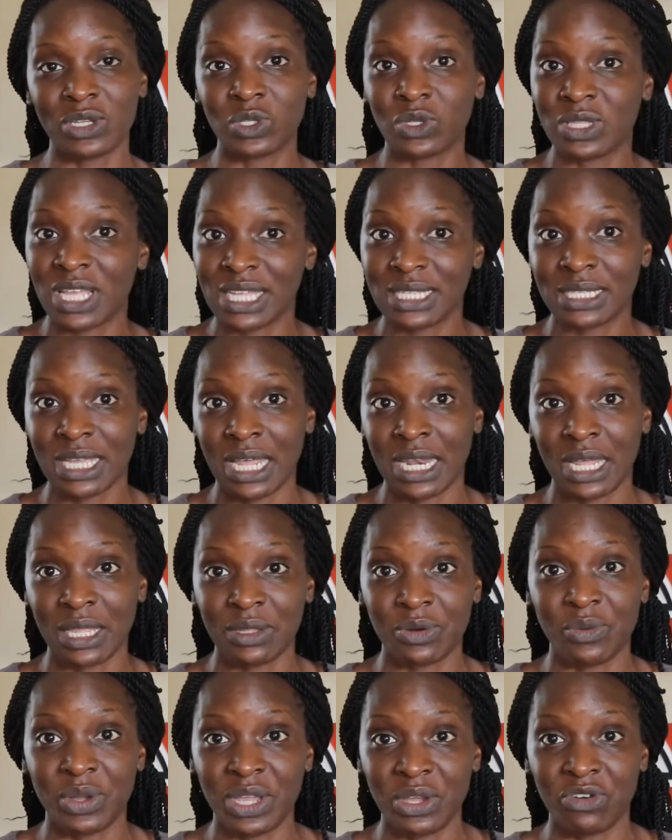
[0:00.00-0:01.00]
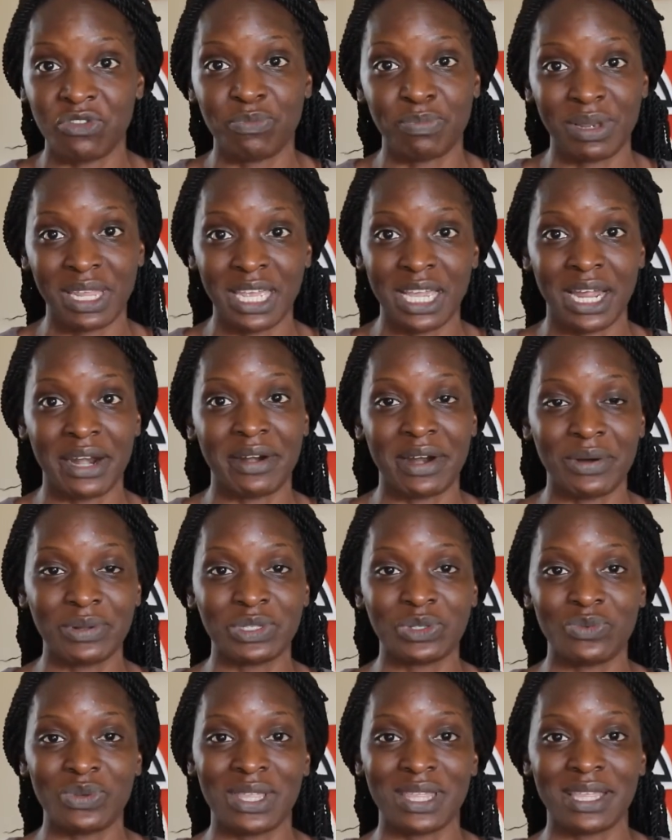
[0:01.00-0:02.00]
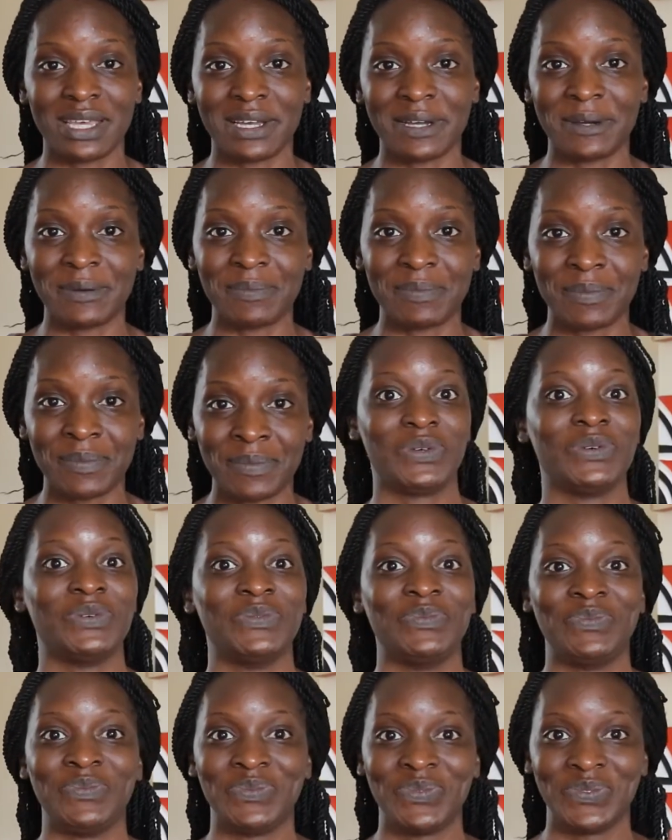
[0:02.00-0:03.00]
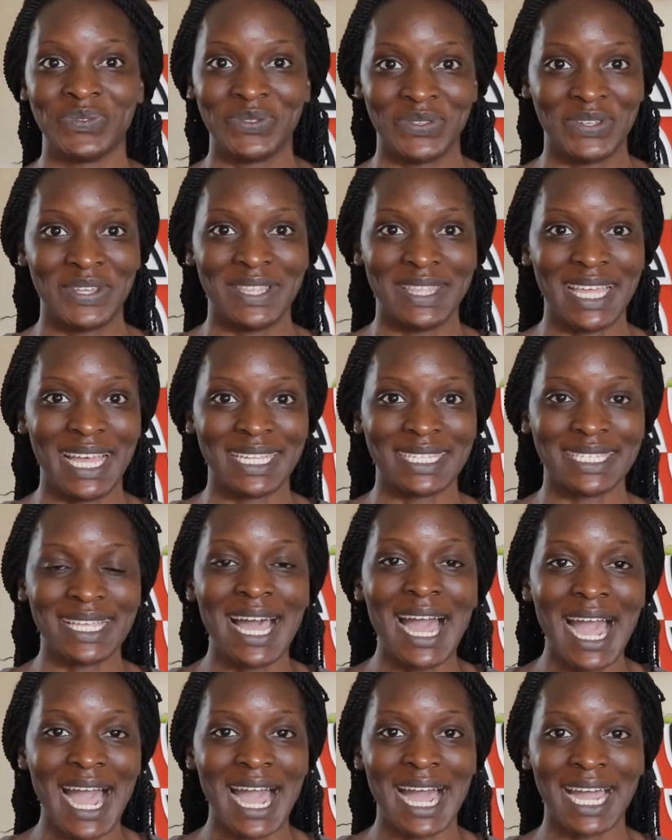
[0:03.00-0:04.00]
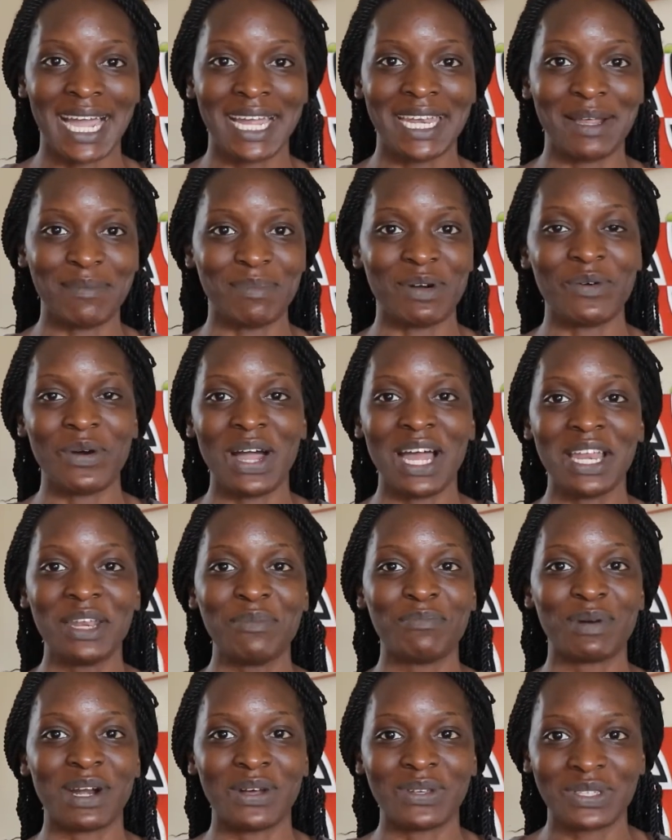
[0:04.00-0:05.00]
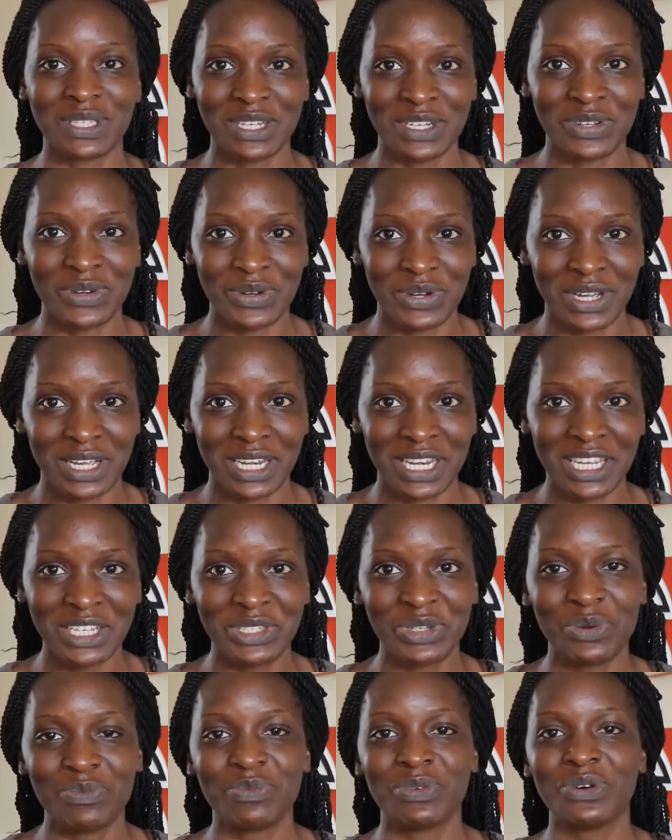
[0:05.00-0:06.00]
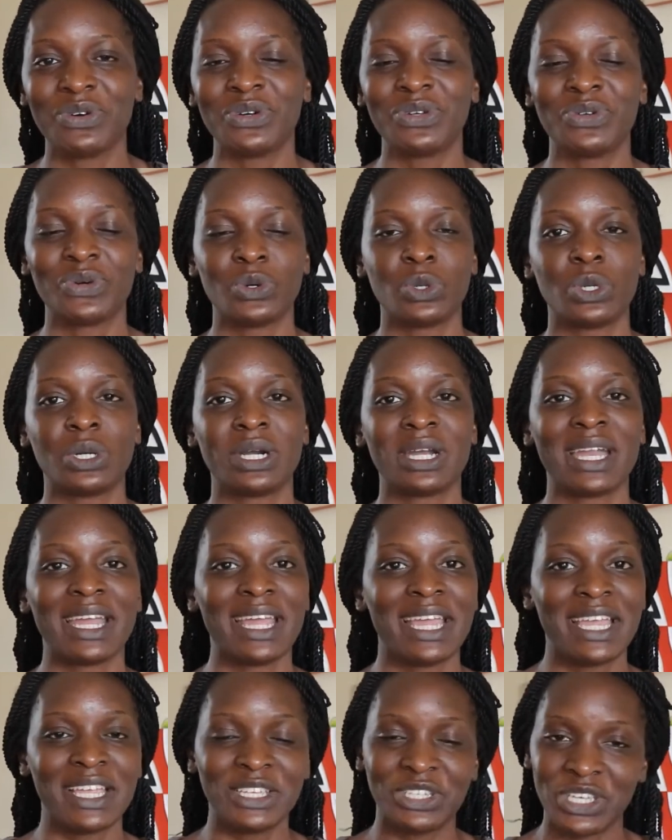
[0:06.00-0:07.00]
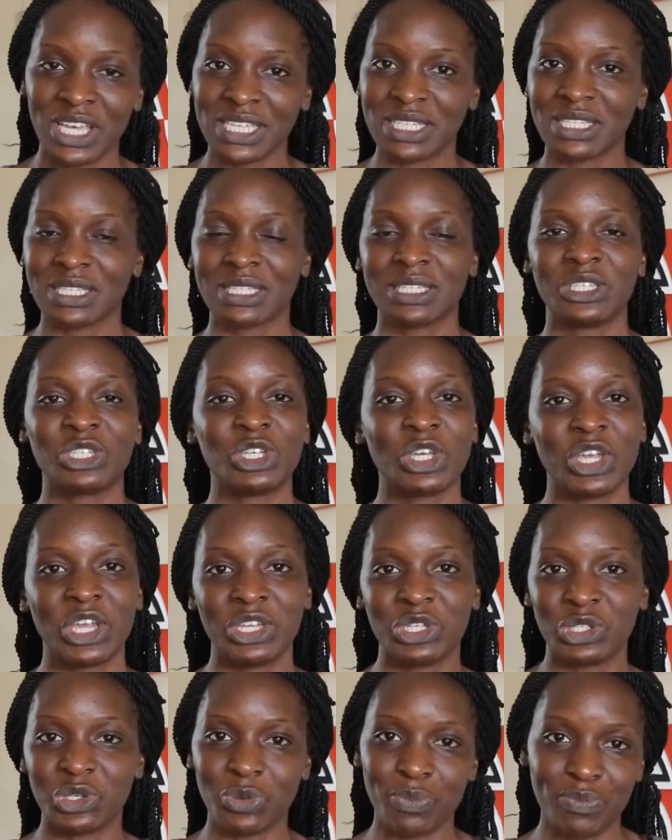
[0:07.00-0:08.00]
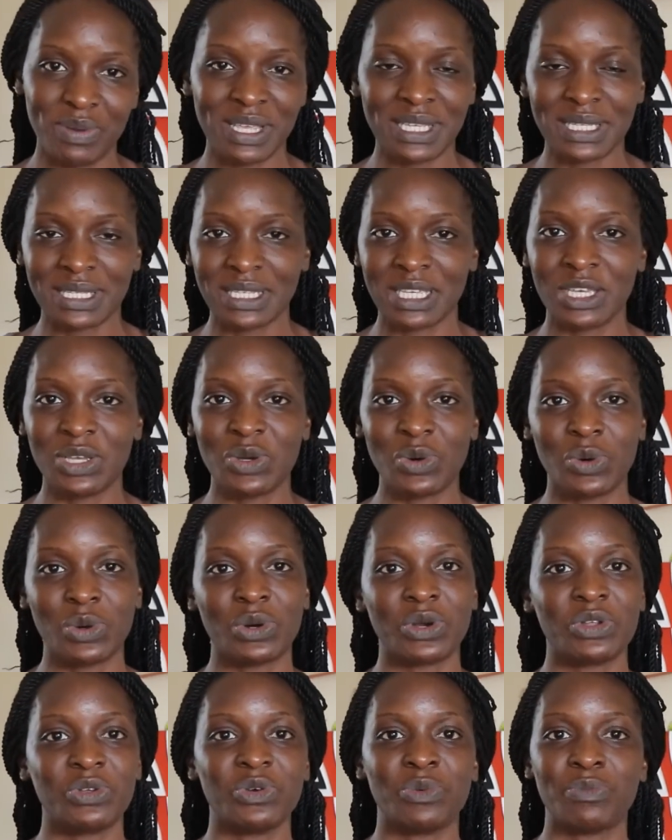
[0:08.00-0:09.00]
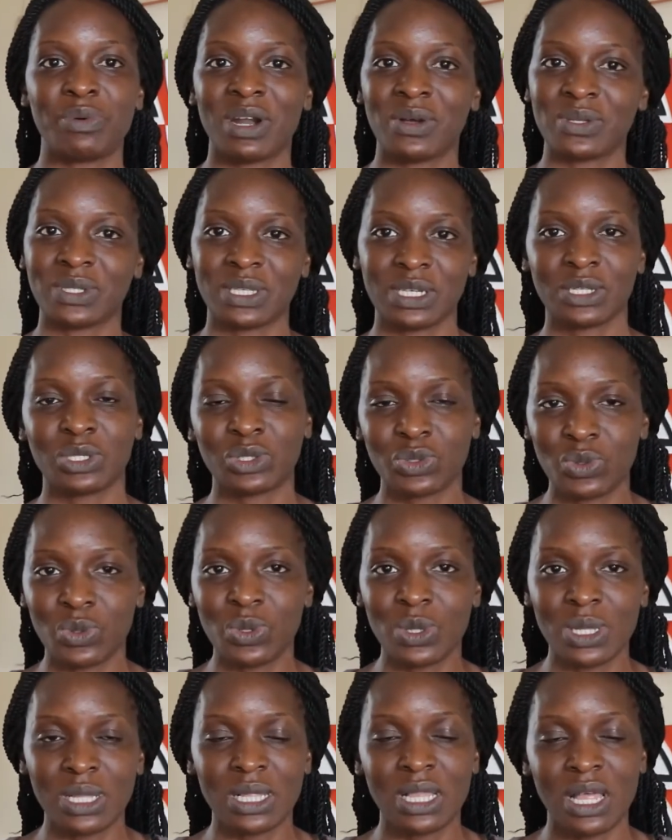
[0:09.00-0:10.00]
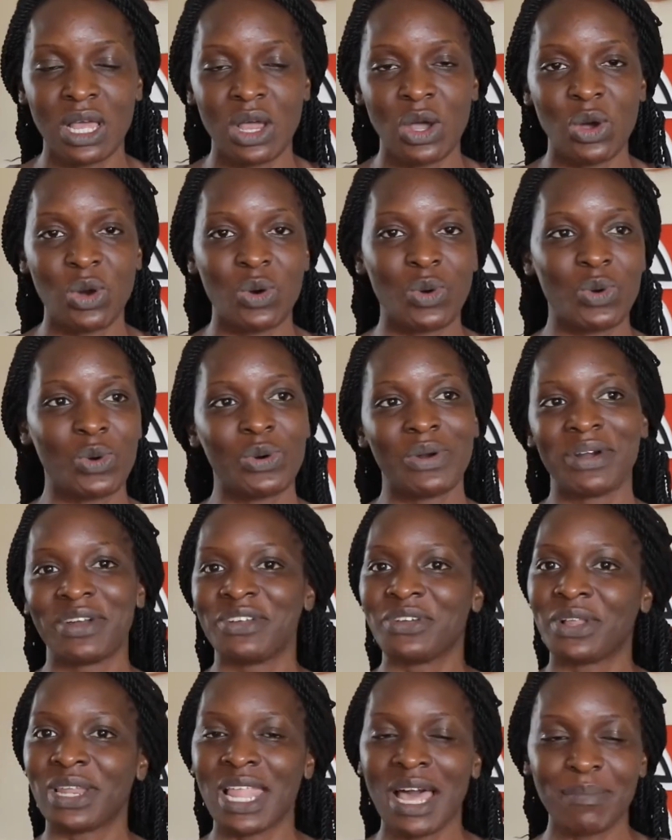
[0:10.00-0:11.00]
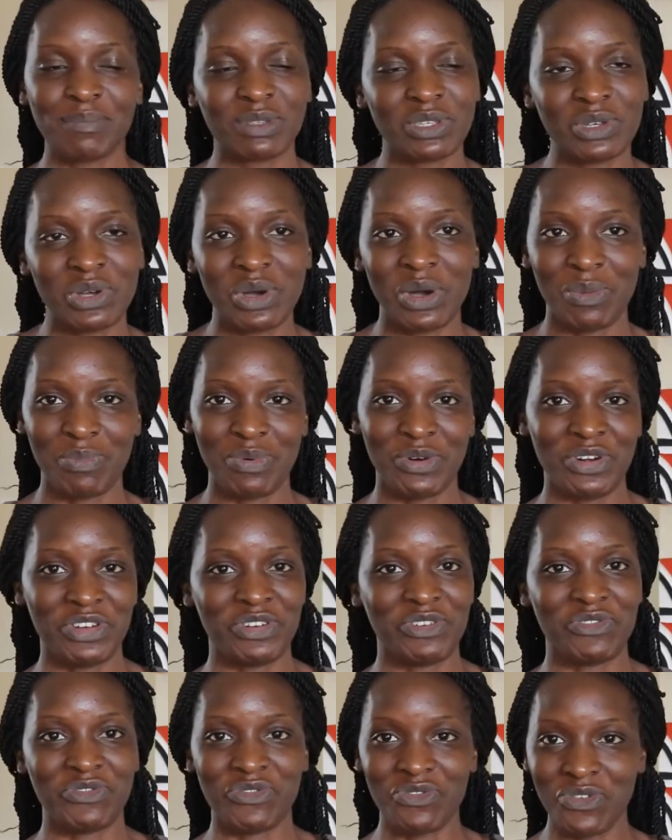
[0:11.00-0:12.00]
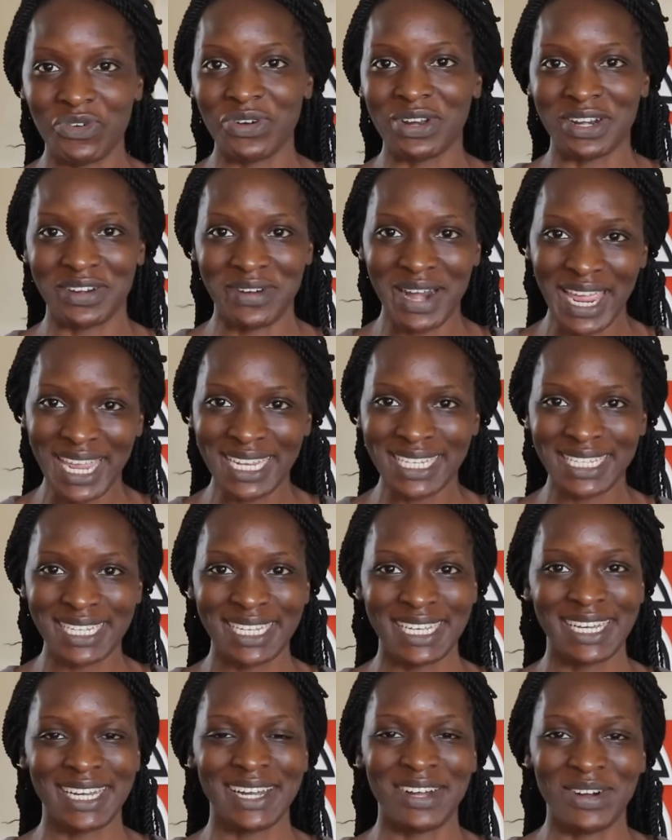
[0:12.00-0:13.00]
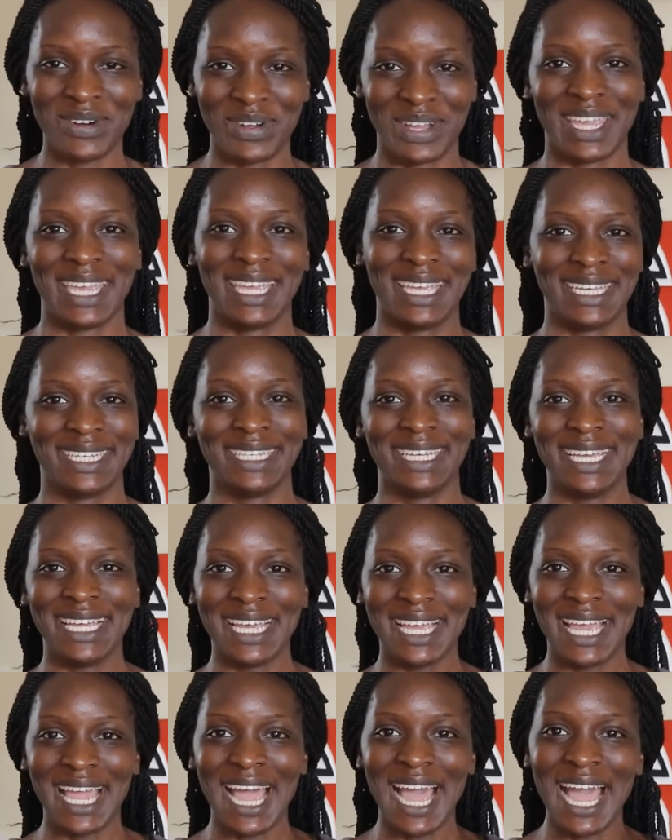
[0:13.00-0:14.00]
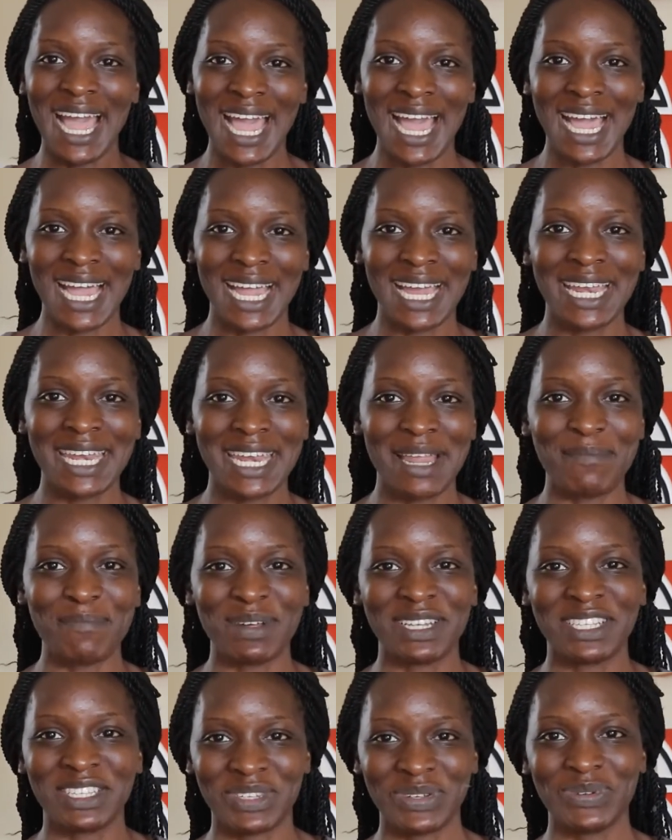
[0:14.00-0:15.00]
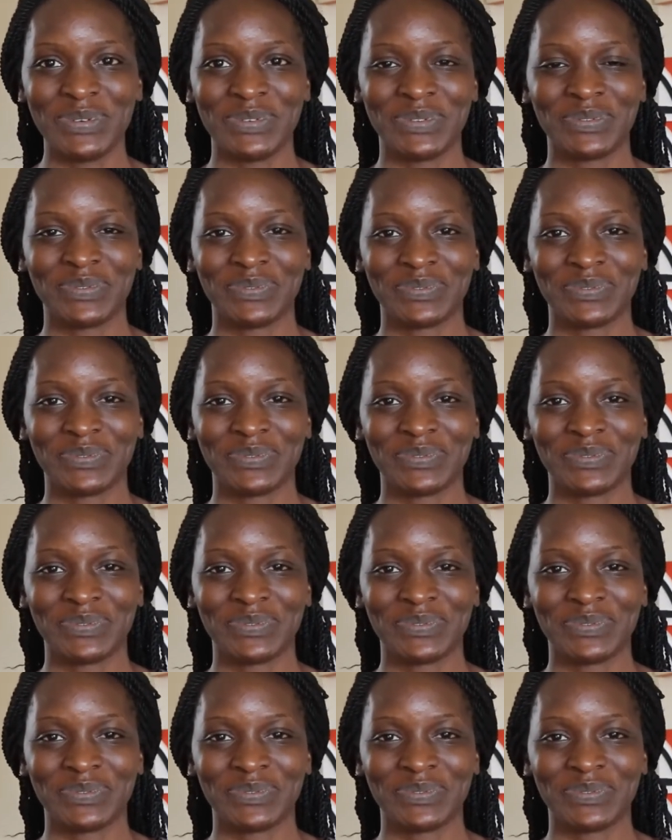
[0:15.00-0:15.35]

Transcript: So that's another way of playing around with the that's hack number one, browse in incognito mode, or just change your PC or your browsing tool or your laptop or your phone, right? Okay. Hack number two.